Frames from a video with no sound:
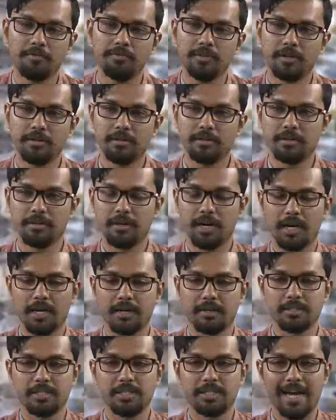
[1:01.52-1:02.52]
of
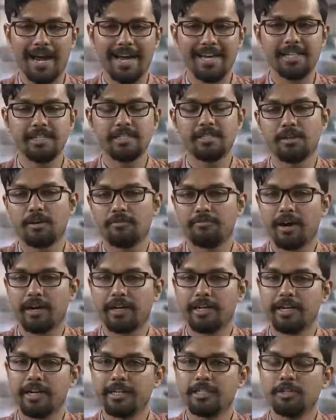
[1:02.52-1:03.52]
the styles of
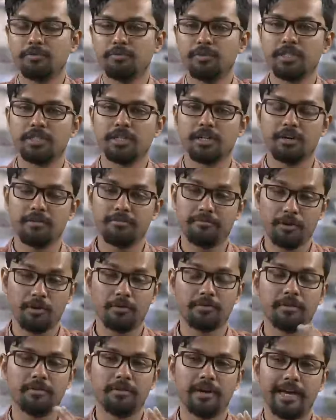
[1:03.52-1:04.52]
architecture, which a
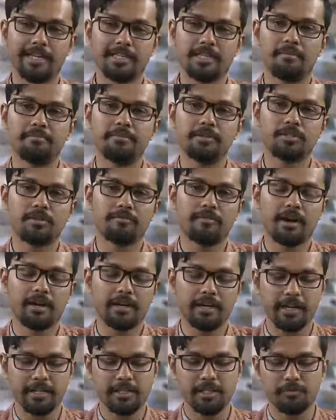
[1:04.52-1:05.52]
few of the examples of
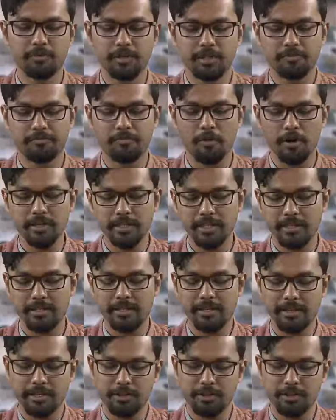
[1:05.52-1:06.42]
architecture which falls under